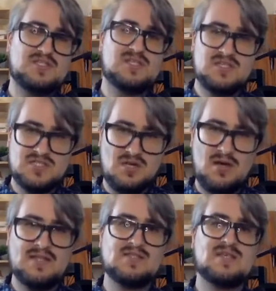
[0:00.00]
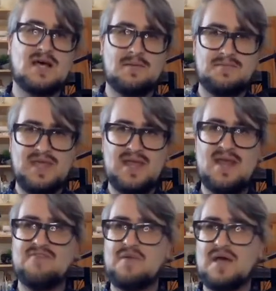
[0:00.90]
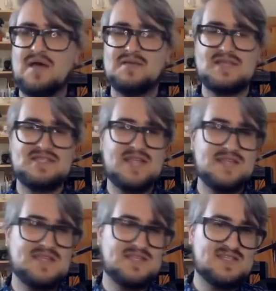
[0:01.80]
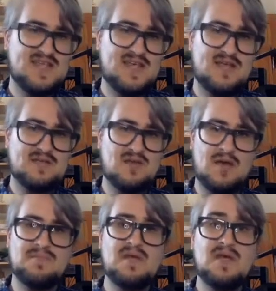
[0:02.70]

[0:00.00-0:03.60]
and designs that stand the test of time